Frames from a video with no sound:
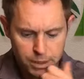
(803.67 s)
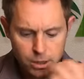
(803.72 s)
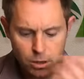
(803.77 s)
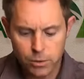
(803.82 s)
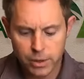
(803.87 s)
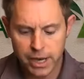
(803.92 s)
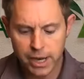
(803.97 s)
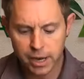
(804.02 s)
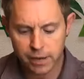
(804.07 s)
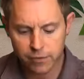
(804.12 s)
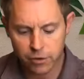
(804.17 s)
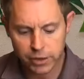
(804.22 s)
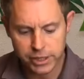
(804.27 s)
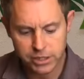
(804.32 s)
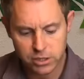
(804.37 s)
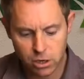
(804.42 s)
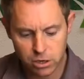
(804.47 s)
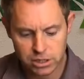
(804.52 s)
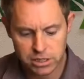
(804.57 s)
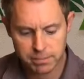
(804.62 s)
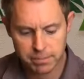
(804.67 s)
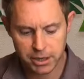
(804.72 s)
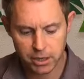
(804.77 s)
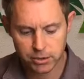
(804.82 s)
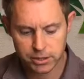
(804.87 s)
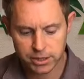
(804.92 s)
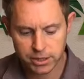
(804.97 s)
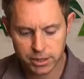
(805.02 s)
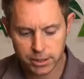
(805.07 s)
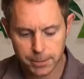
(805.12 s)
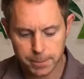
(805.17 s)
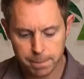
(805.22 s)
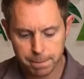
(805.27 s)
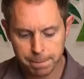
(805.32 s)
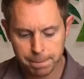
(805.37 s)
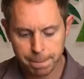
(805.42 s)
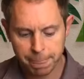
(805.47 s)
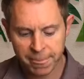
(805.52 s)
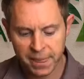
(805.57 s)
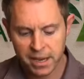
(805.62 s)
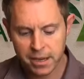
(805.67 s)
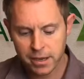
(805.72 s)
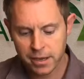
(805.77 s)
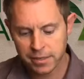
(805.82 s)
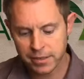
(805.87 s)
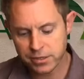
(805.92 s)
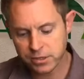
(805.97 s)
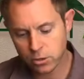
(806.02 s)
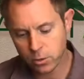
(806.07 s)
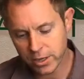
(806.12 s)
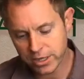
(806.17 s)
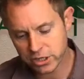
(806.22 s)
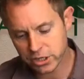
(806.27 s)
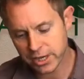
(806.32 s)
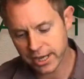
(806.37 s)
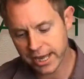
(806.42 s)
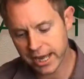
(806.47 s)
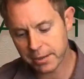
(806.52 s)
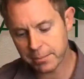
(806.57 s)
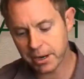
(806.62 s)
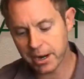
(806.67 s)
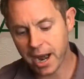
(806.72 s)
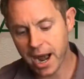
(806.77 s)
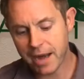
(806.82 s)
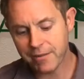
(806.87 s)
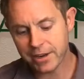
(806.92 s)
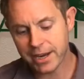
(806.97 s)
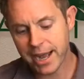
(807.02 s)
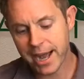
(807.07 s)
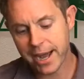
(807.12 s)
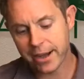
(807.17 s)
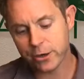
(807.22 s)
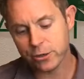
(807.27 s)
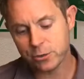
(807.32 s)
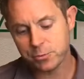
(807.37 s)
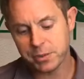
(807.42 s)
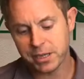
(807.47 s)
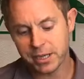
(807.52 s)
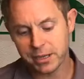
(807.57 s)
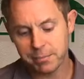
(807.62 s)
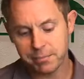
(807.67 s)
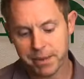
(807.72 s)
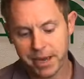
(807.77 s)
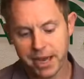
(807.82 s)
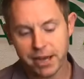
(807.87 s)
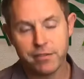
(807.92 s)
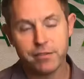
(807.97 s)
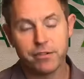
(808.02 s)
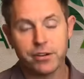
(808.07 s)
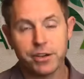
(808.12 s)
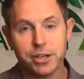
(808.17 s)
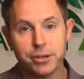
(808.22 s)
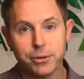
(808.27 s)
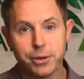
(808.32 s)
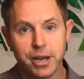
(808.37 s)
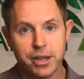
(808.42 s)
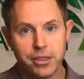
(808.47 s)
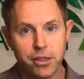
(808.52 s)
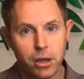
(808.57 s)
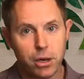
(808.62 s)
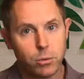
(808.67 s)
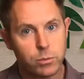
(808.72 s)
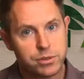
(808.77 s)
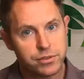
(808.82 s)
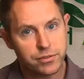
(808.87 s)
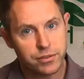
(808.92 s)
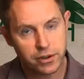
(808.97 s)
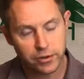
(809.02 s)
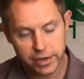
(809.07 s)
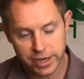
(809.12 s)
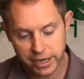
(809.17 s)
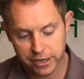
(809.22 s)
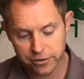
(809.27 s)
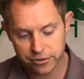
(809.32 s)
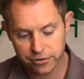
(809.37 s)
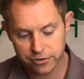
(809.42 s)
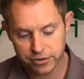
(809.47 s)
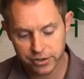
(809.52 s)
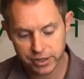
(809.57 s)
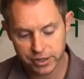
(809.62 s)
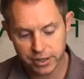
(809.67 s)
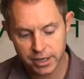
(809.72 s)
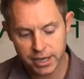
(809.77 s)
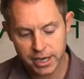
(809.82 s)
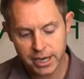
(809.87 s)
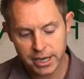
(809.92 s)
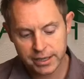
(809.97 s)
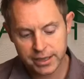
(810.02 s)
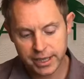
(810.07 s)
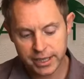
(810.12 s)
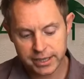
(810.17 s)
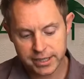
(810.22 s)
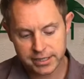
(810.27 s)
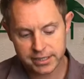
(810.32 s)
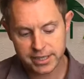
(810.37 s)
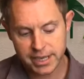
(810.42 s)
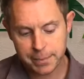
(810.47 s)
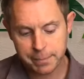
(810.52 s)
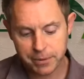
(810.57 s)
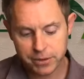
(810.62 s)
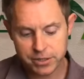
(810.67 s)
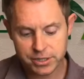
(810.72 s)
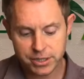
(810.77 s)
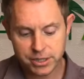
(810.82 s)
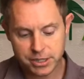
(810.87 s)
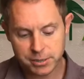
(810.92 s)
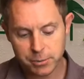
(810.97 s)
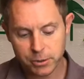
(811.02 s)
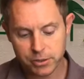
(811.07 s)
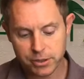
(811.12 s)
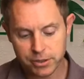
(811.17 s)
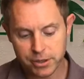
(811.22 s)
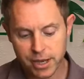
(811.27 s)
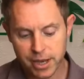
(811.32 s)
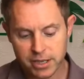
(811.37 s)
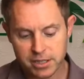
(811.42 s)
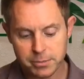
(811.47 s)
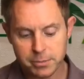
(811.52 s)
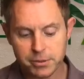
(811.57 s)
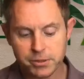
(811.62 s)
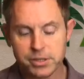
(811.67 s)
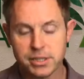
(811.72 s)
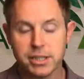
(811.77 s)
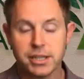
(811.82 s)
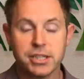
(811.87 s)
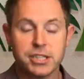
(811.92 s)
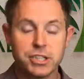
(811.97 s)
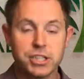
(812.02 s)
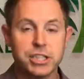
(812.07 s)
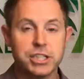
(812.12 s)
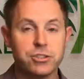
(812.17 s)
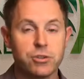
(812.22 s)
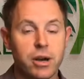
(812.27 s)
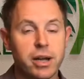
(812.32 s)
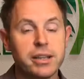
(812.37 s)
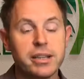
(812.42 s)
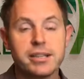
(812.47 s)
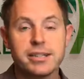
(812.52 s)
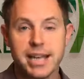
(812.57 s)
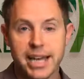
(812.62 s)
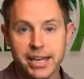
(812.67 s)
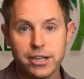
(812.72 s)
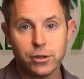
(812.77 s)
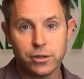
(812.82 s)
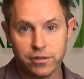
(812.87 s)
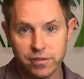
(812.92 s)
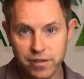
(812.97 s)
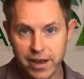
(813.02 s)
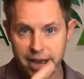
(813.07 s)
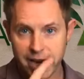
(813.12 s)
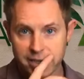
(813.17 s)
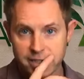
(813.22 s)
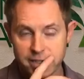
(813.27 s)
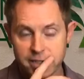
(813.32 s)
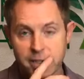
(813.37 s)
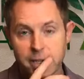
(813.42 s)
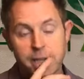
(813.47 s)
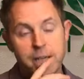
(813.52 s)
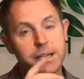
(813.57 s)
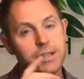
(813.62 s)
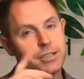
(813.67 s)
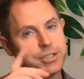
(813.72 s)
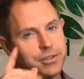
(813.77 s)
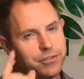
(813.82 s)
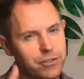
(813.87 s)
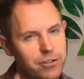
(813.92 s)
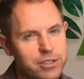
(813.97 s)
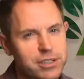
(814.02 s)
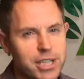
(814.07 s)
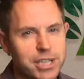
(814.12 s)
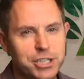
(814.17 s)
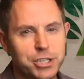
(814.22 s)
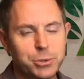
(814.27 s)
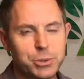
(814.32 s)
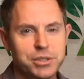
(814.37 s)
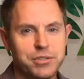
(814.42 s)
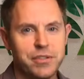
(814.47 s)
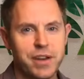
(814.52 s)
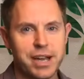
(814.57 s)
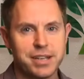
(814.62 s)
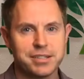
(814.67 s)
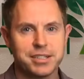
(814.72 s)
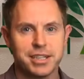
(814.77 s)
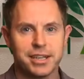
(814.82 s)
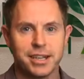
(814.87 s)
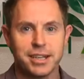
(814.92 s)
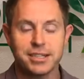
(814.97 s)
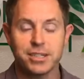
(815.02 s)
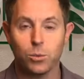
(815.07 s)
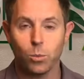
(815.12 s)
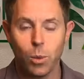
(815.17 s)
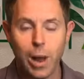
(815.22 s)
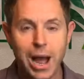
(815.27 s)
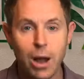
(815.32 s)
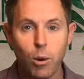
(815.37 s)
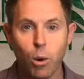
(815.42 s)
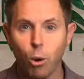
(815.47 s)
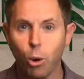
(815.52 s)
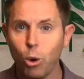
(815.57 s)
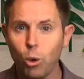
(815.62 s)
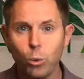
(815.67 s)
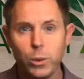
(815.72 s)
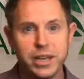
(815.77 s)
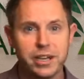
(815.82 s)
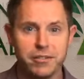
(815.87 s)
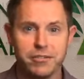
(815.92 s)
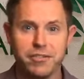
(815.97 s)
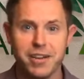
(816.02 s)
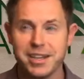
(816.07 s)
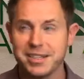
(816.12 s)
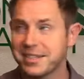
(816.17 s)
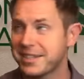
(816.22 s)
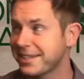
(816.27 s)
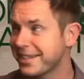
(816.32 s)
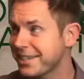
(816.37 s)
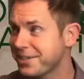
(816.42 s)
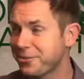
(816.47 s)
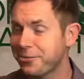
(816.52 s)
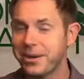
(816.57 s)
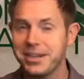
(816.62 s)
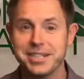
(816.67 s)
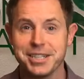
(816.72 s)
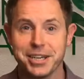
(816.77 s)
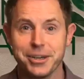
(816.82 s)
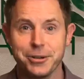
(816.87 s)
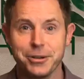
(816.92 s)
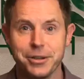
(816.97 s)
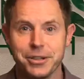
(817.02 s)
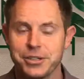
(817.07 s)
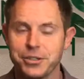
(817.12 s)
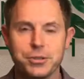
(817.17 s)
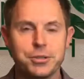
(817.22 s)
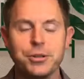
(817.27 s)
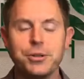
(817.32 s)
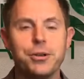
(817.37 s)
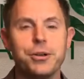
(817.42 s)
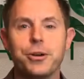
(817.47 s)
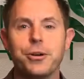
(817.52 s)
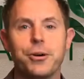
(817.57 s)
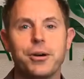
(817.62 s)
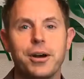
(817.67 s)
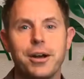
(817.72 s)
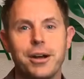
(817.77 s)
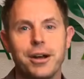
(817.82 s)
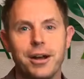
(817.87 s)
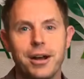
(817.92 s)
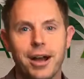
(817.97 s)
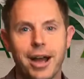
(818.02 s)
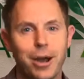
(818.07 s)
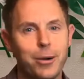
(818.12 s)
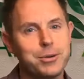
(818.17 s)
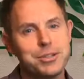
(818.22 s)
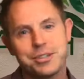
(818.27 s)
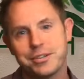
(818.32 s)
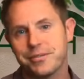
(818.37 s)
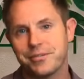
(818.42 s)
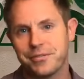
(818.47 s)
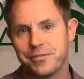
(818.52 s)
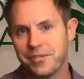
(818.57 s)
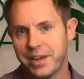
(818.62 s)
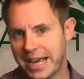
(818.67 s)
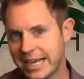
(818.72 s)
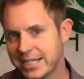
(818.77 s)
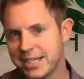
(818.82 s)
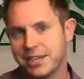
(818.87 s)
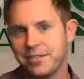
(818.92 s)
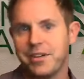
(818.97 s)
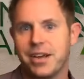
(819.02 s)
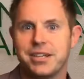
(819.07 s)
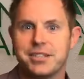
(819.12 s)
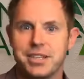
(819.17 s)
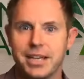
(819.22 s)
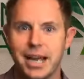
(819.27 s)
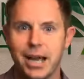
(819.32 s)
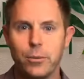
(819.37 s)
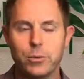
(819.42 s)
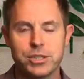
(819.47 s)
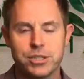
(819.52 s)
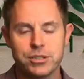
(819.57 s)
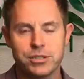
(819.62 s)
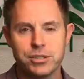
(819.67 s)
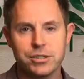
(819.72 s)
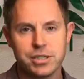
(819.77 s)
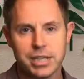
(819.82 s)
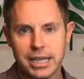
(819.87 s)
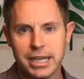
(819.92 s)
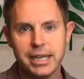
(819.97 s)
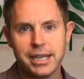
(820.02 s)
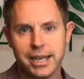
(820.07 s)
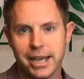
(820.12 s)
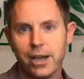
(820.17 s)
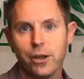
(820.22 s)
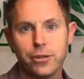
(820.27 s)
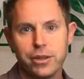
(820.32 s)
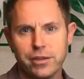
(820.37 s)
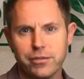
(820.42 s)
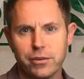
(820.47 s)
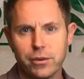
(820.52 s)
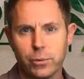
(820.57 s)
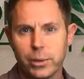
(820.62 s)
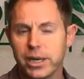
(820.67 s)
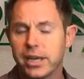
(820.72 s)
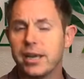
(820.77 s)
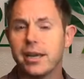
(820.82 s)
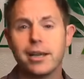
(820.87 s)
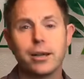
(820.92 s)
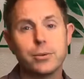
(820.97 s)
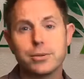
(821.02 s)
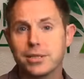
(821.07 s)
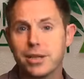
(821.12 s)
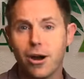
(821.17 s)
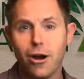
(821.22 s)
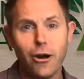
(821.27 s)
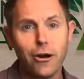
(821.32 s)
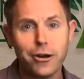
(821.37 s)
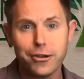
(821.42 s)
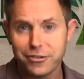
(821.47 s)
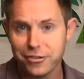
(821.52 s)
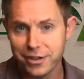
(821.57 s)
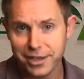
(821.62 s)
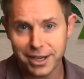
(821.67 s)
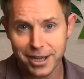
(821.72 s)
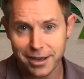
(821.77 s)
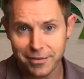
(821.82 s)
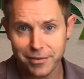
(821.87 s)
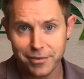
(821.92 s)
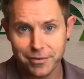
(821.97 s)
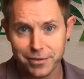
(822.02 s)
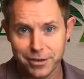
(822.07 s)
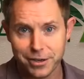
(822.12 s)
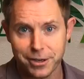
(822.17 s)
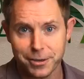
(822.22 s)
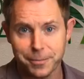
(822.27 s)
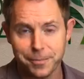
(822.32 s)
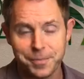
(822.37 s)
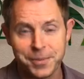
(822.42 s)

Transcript: Okay, I've already talked about this question I had about avocados being bad for you, and I thought it was very interesting that the same person I spoke to at the hospital said that she tried the Daniel fast. She first said she was fasting, and I said, wow, a whole week of fasting, that's crazy, I couldn't do it. She goes, no, I wasn't fasting, I was just eating healthy for a week, and it was the hardest thing I've ever done.